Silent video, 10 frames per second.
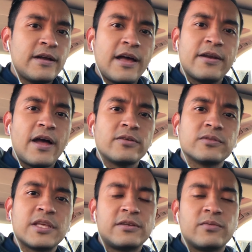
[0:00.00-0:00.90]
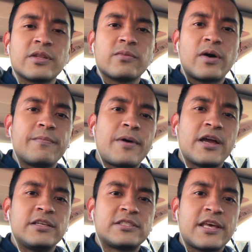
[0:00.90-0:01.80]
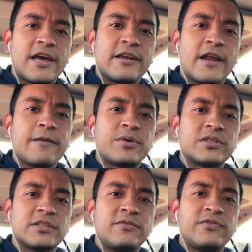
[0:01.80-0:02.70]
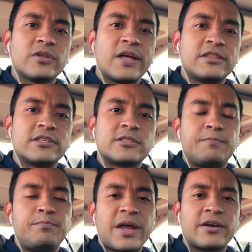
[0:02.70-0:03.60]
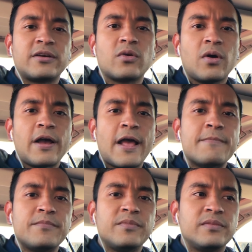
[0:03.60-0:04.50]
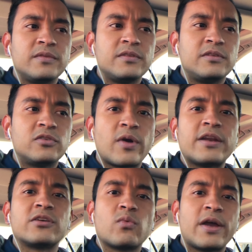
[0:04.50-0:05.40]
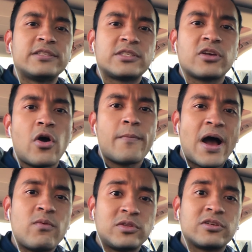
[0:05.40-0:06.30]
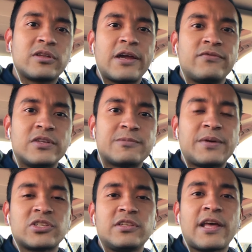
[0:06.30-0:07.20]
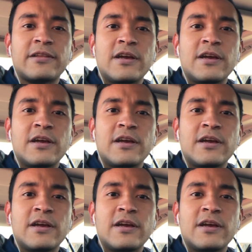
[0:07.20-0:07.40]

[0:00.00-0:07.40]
I don't think I really want to buy into that, and I personally feel like there's better and greater ways to go about with your life, and especially that